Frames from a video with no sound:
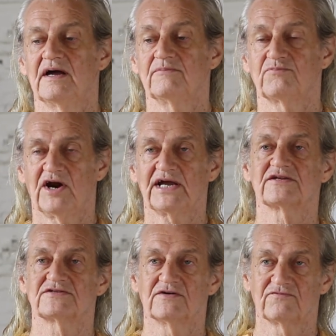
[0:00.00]
and
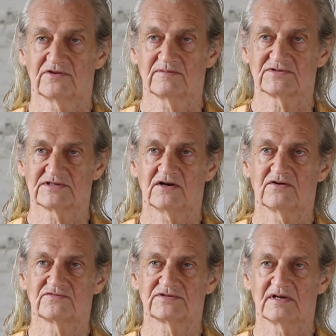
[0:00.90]
practice it for
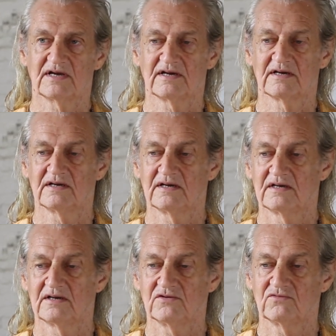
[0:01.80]
themselves,
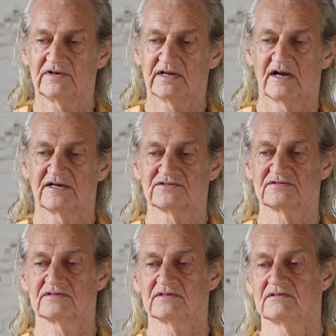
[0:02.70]
realize